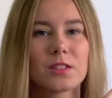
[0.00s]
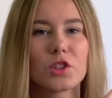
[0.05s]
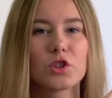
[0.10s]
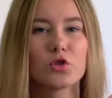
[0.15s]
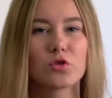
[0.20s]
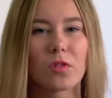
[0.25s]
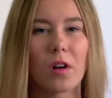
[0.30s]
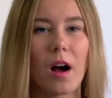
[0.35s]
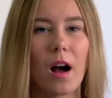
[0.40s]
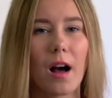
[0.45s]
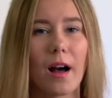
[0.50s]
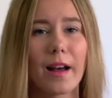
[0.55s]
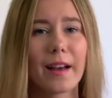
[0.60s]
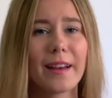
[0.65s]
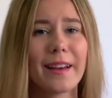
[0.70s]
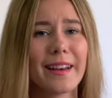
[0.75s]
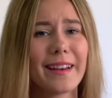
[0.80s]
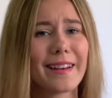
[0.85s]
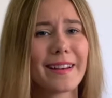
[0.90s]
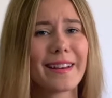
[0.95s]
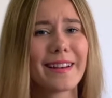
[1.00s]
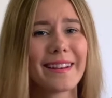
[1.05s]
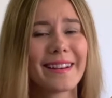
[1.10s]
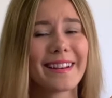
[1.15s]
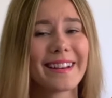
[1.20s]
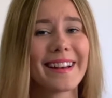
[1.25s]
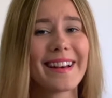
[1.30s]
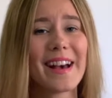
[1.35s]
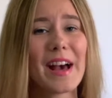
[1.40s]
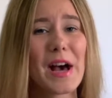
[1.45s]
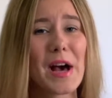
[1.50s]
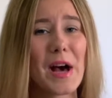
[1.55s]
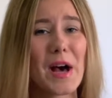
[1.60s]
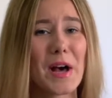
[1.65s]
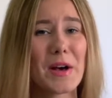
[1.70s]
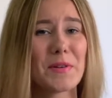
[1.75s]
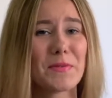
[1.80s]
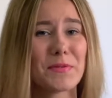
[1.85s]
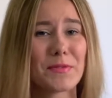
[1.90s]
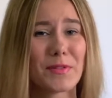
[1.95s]
dry
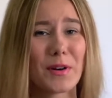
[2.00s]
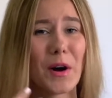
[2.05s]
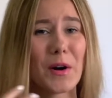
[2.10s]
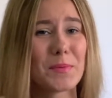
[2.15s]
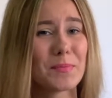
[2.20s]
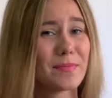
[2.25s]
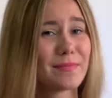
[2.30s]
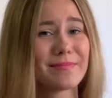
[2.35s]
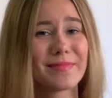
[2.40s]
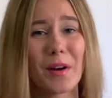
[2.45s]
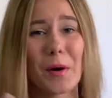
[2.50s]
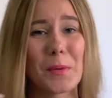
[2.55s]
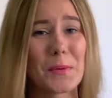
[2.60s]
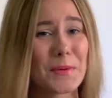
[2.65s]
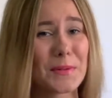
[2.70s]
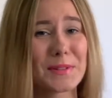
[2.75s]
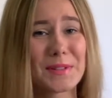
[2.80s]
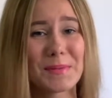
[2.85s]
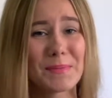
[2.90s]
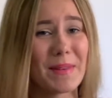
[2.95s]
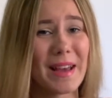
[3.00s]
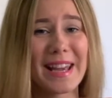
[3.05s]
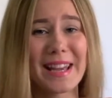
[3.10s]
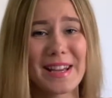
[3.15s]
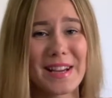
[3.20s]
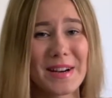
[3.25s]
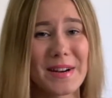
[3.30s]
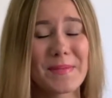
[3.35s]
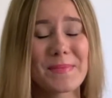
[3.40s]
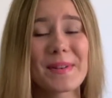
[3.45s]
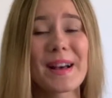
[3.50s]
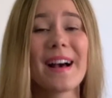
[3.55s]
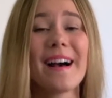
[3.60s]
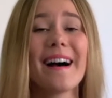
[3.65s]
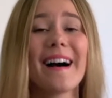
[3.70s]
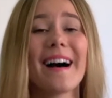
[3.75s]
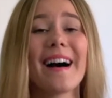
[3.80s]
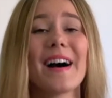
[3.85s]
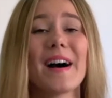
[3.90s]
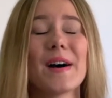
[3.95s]
from old makeup.
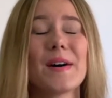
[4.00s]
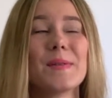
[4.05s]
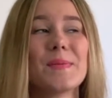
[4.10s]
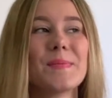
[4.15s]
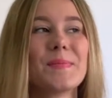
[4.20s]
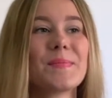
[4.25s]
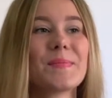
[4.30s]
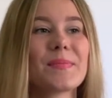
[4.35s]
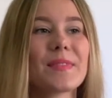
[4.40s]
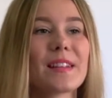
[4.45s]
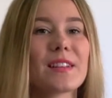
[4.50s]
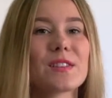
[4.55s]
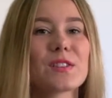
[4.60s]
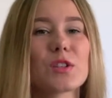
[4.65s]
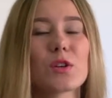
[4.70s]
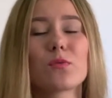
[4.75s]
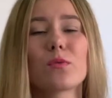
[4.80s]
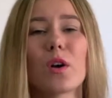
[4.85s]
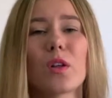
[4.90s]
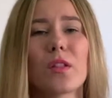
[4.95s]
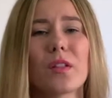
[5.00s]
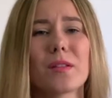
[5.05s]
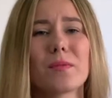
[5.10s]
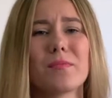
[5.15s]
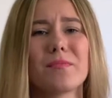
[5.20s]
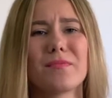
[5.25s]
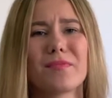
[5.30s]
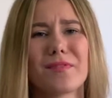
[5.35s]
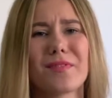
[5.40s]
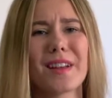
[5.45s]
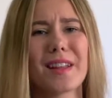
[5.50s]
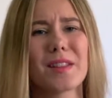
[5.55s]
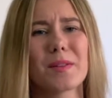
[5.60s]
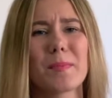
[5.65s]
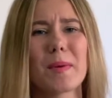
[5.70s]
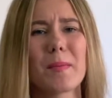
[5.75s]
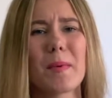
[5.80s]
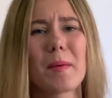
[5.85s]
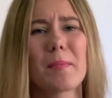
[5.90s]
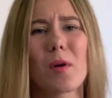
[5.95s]
So rather than fitting
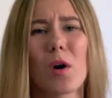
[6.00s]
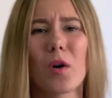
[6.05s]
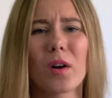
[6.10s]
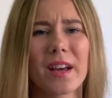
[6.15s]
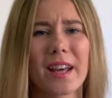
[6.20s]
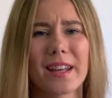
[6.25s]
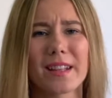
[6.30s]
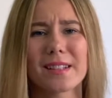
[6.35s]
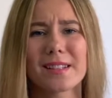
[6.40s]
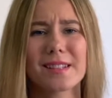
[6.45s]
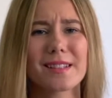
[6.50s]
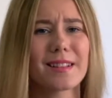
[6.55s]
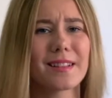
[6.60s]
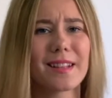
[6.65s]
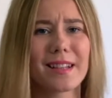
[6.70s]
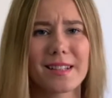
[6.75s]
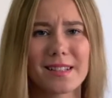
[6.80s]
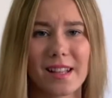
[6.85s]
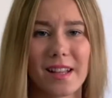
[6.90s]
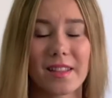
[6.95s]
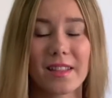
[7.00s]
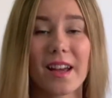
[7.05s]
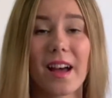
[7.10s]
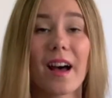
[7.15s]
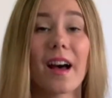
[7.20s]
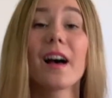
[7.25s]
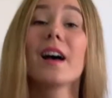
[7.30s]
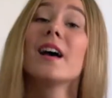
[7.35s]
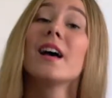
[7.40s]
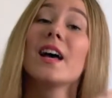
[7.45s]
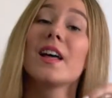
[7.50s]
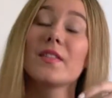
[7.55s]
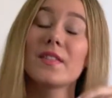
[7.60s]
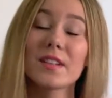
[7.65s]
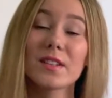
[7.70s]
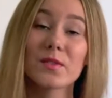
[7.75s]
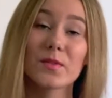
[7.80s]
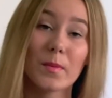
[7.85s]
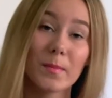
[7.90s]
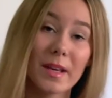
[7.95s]
them in my pockets and things like that,
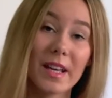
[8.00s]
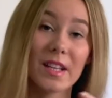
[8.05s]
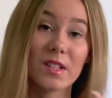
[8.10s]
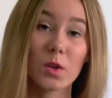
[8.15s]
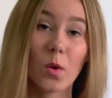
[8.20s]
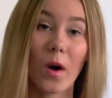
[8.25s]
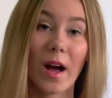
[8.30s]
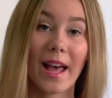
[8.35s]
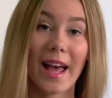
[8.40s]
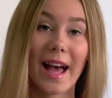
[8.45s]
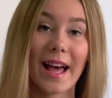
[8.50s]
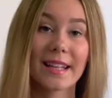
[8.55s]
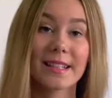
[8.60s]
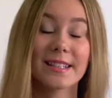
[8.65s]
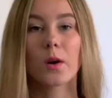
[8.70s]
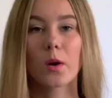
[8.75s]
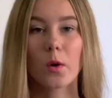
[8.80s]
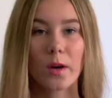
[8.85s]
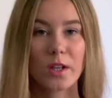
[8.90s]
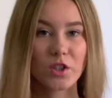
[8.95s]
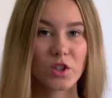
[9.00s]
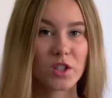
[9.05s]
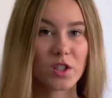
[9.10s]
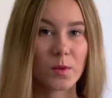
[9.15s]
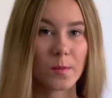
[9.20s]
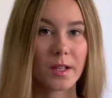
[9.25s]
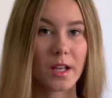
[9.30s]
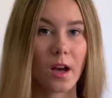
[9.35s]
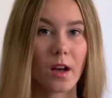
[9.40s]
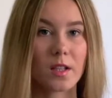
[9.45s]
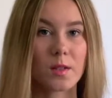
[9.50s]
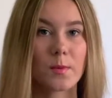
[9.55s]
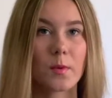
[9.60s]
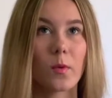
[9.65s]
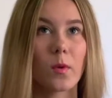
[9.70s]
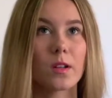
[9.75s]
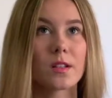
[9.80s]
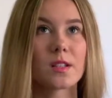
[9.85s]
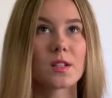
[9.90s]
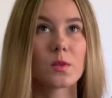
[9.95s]
this for me is quite handy. A question somebody asked me
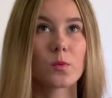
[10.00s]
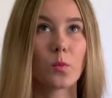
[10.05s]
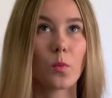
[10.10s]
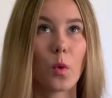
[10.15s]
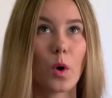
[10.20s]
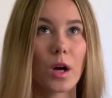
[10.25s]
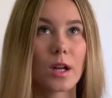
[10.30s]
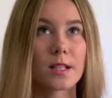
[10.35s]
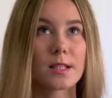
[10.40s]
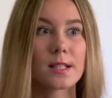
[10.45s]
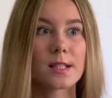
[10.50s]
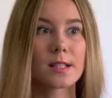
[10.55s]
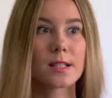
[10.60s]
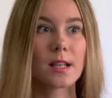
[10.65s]
once was,